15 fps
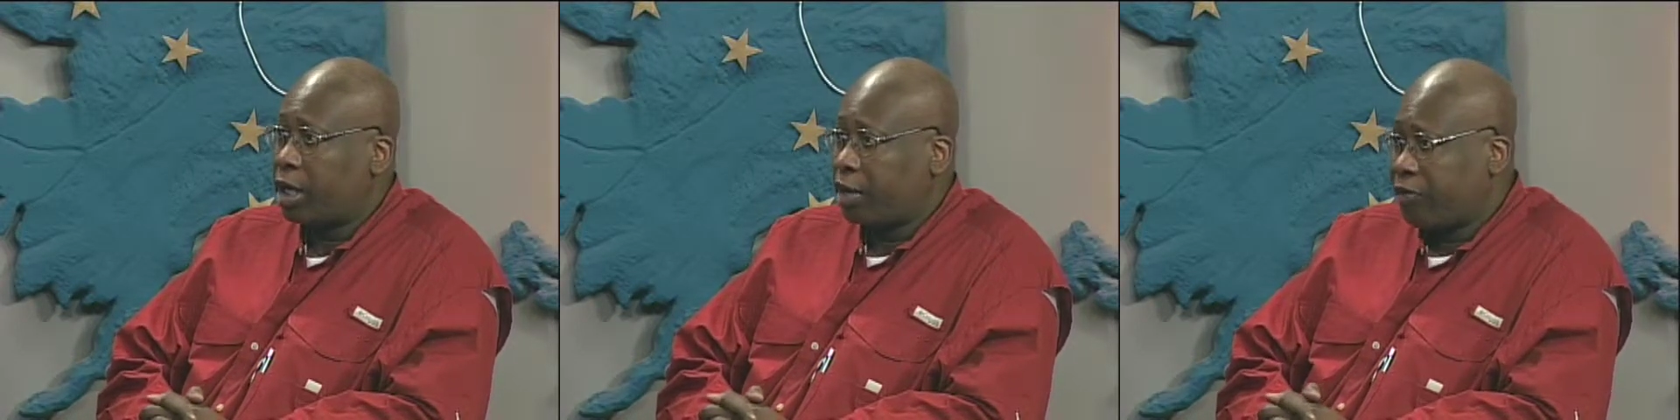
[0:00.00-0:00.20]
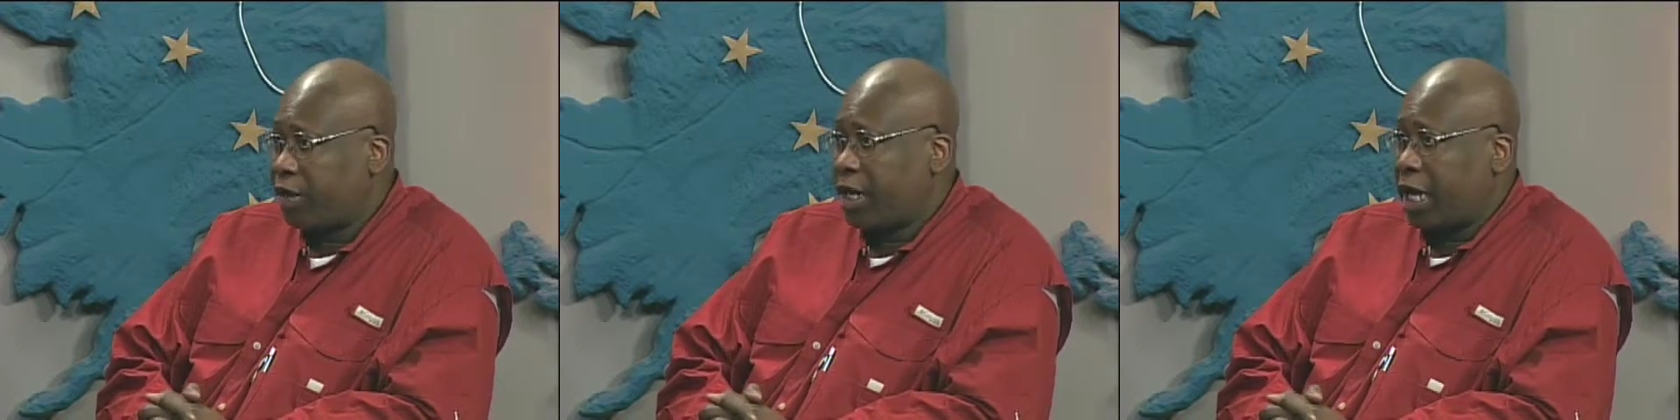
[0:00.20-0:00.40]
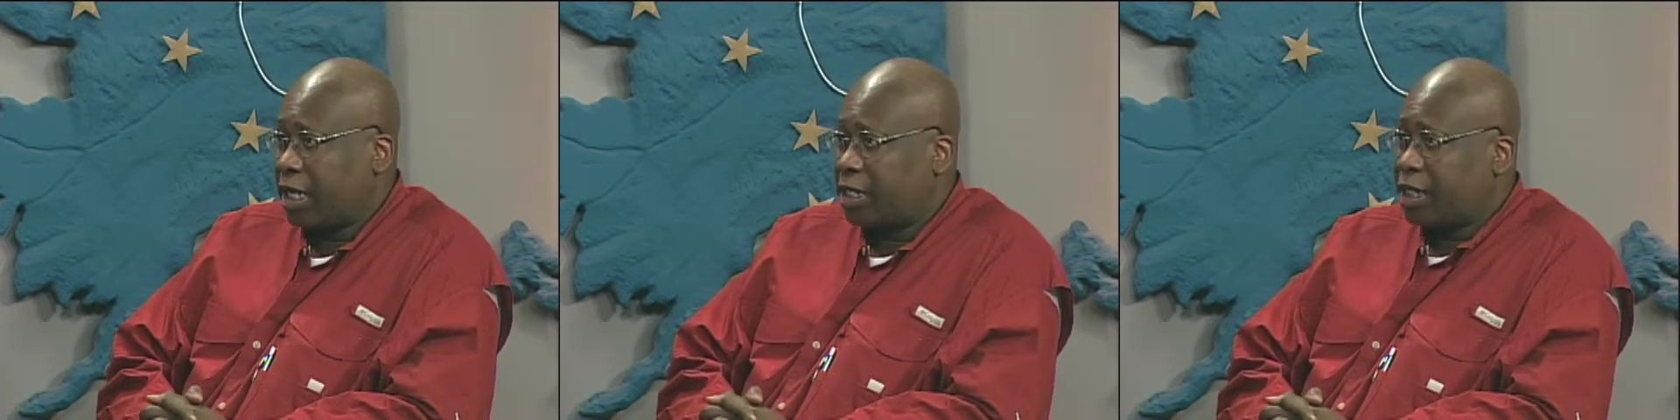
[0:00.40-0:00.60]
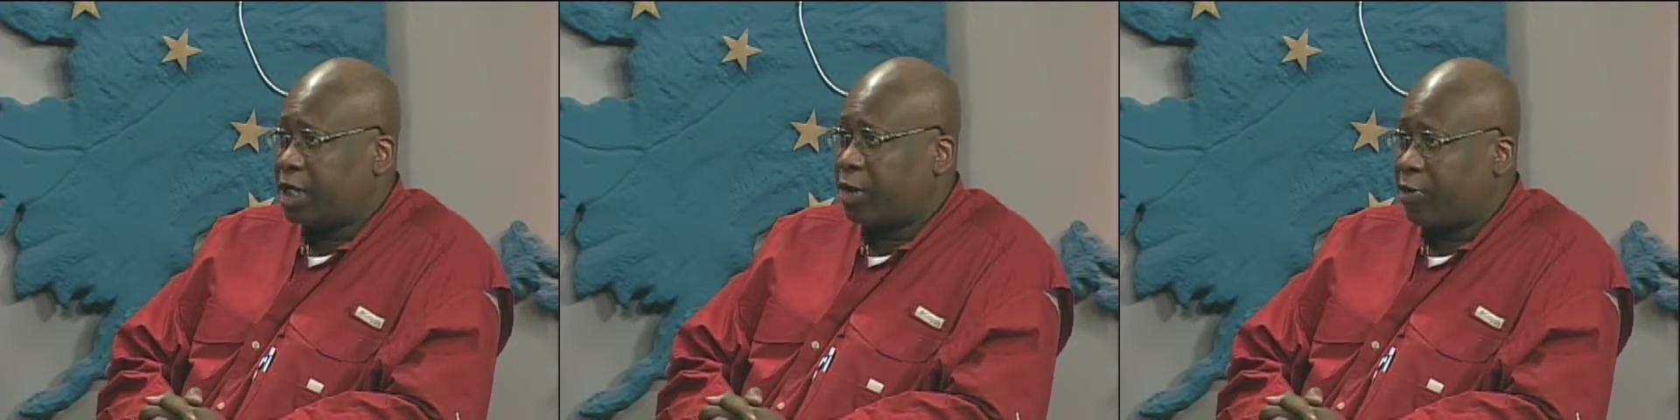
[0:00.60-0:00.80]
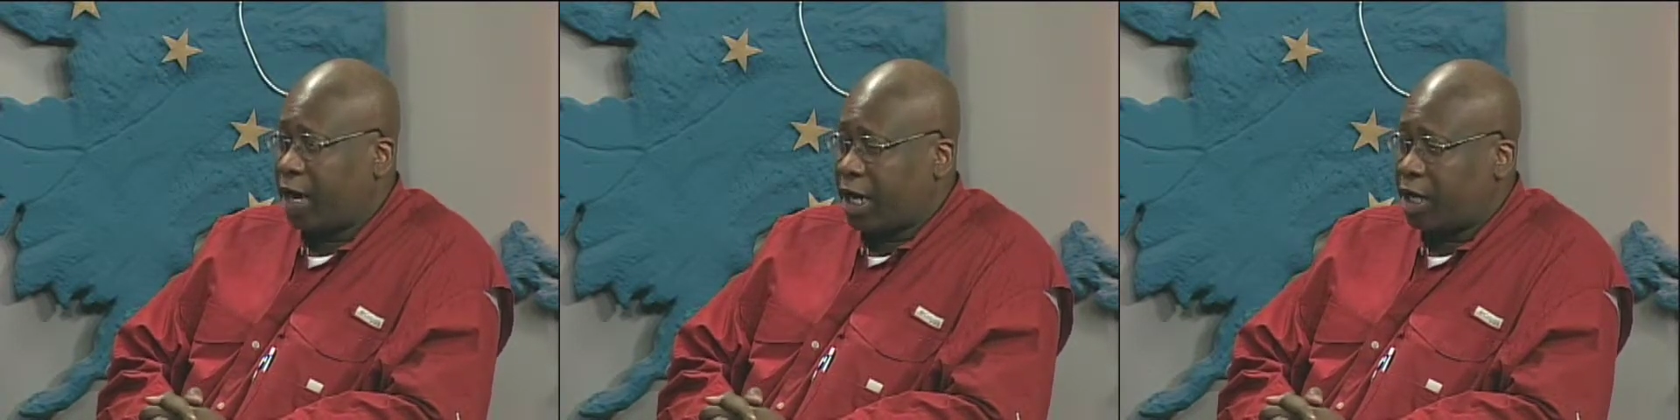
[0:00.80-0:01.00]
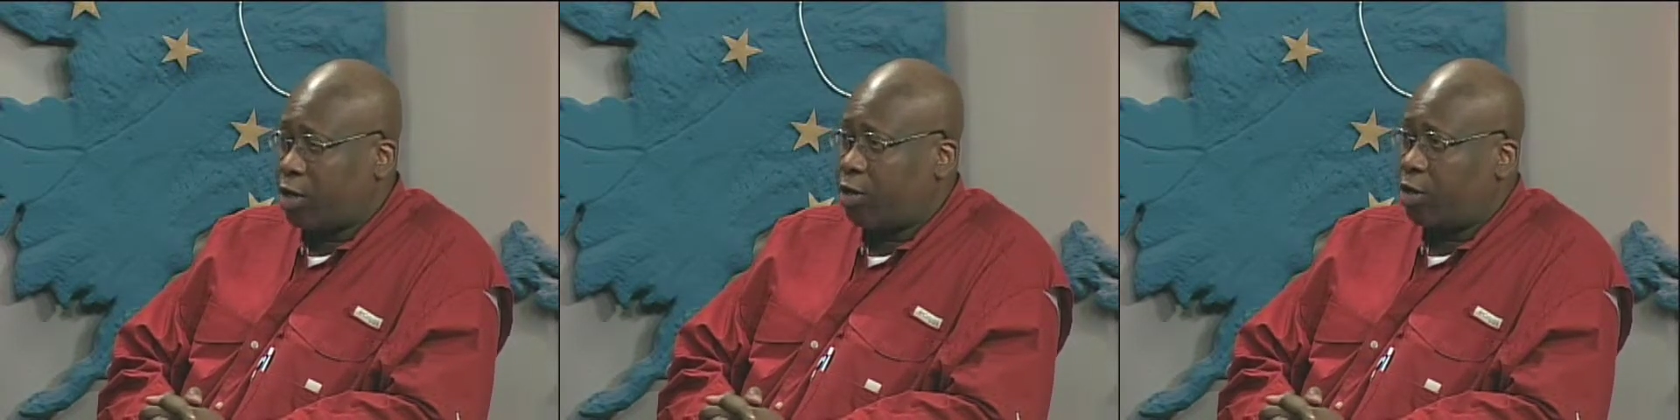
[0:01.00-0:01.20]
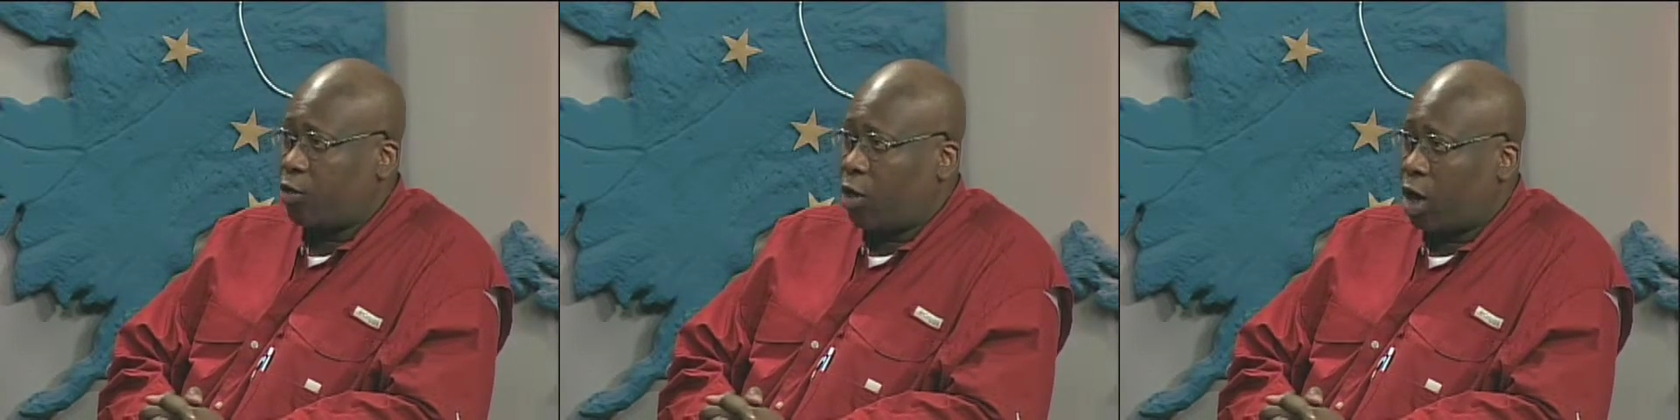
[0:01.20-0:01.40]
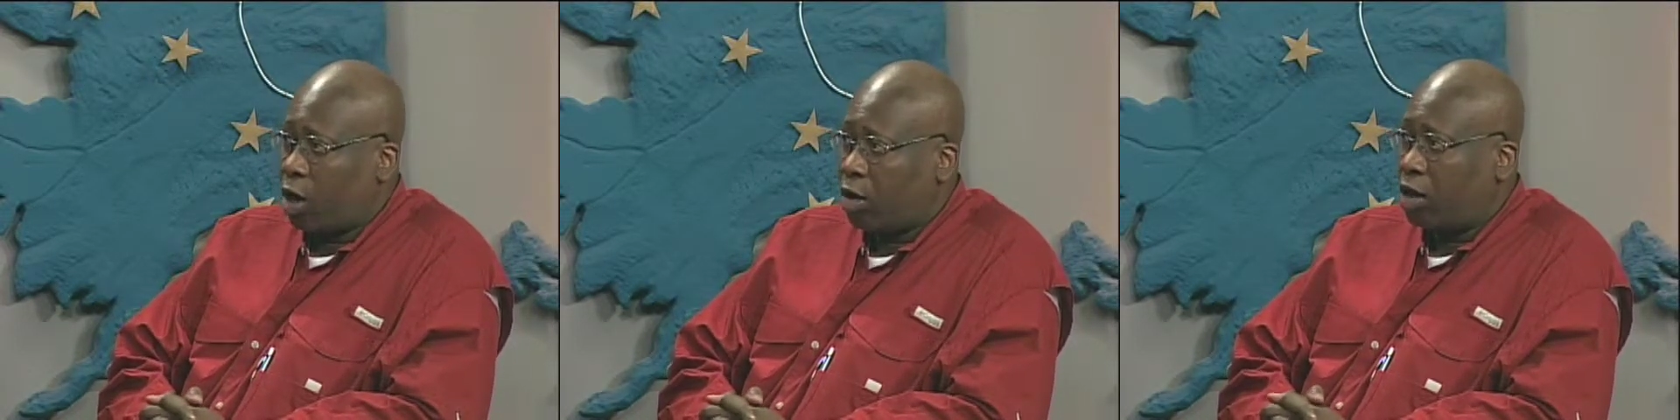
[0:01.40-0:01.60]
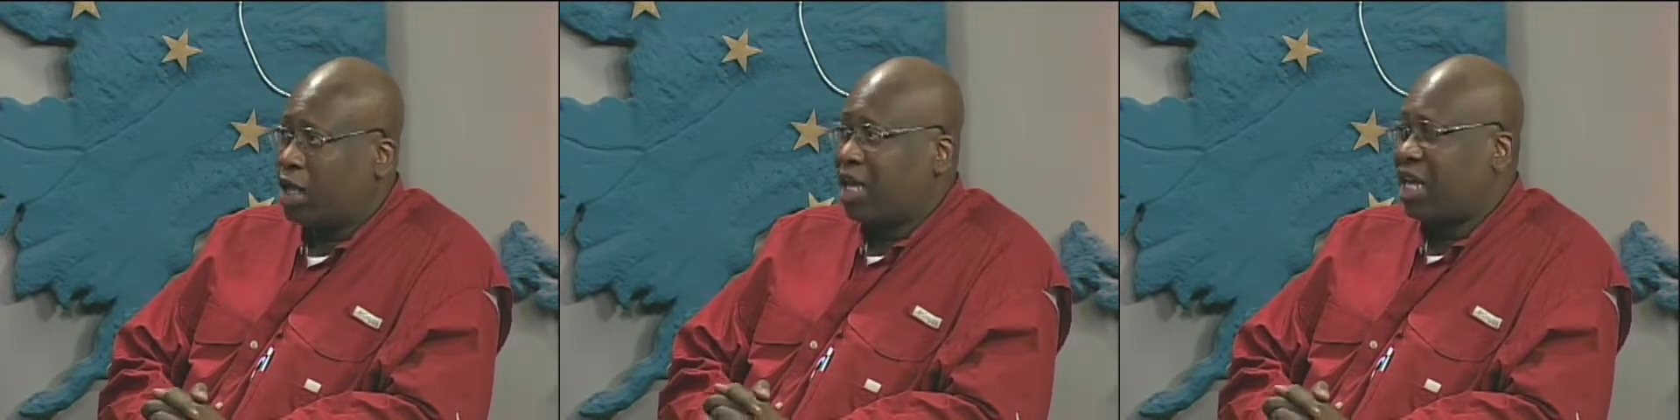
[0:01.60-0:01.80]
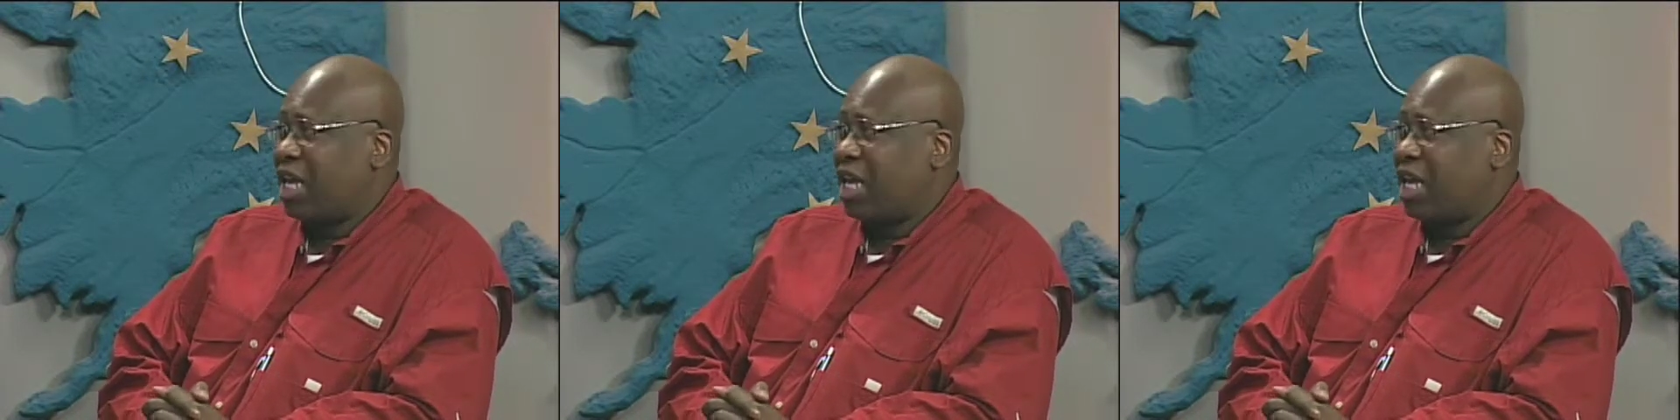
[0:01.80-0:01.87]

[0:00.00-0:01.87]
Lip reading: then I'd see the writing on the wall.